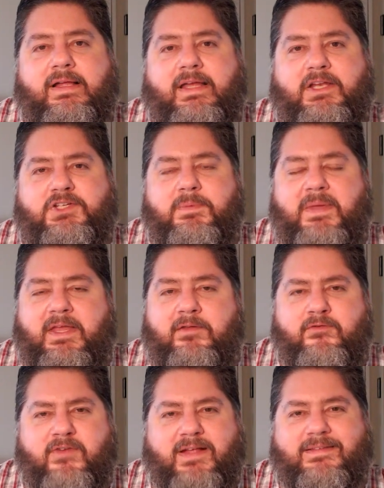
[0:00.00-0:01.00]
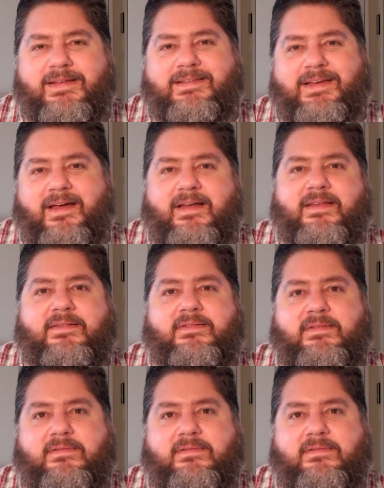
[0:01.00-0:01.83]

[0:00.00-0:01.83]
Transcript: and it should be convicting to us.